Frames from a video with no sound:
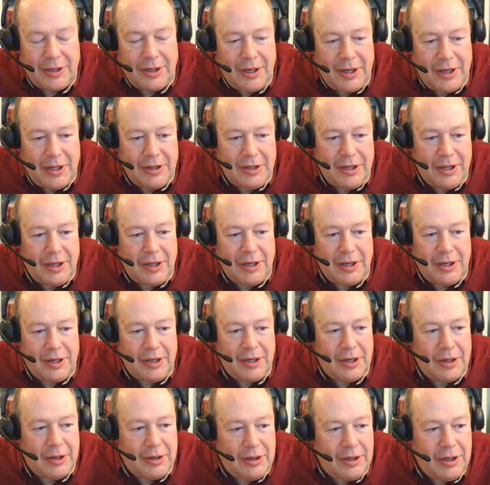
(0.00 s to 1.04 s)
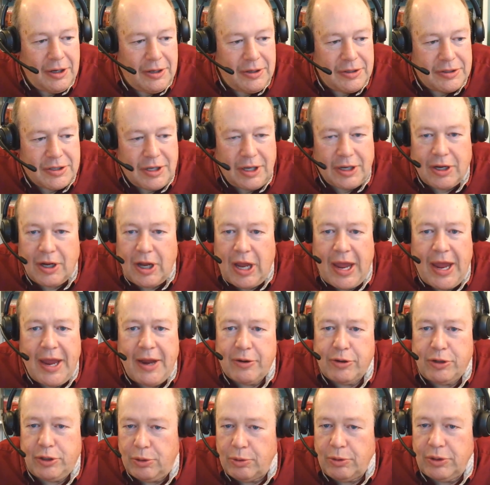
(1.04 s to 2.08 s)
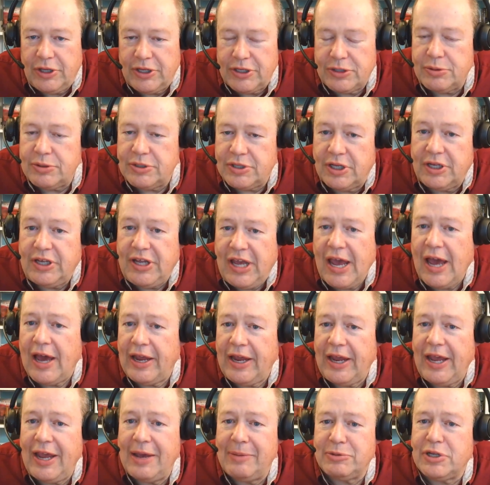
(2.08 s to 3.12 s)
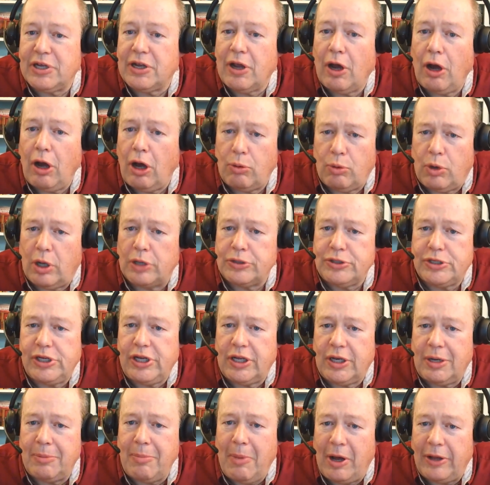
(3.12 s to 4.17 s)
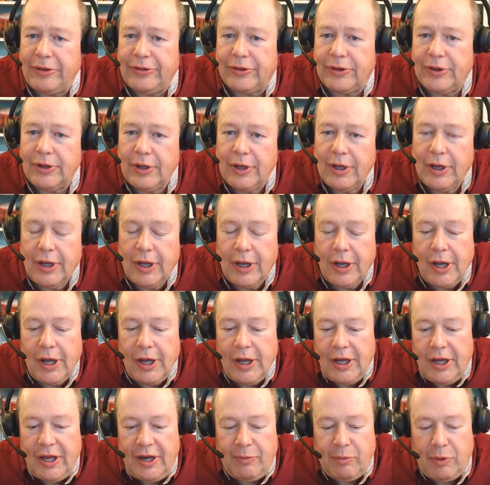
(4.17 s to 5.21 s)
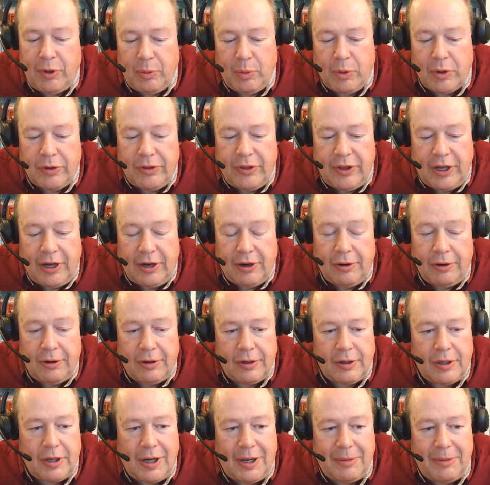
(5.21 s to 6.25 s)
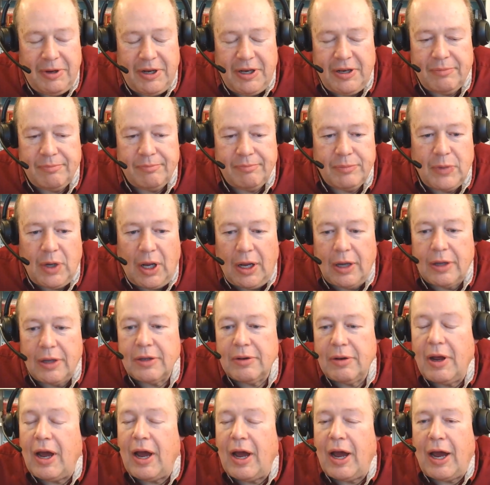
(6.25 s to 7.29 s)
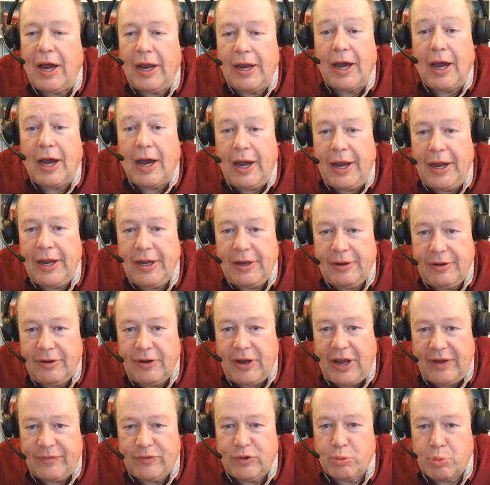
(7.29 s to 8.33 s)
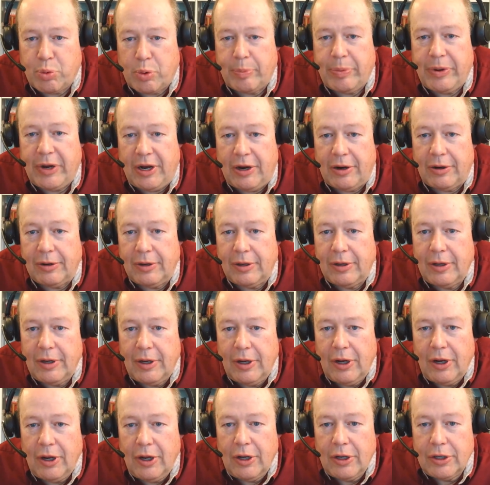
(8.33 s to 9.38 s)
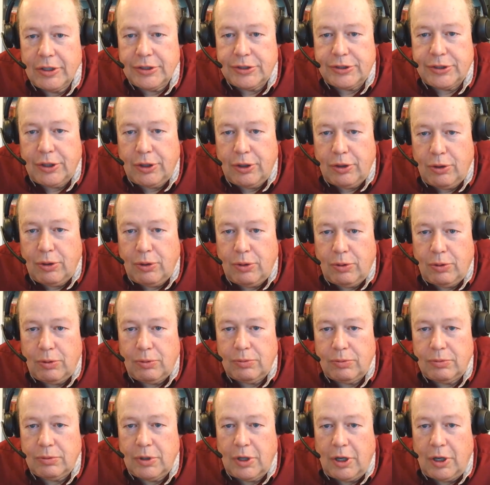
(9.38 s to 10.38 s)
and then he's like, "Hey, are you doing this one?" I was like, "Yeah, I am." I was like, "Oh, well, I'll see you in a month." And when we were there, I mean, I have to prepare. So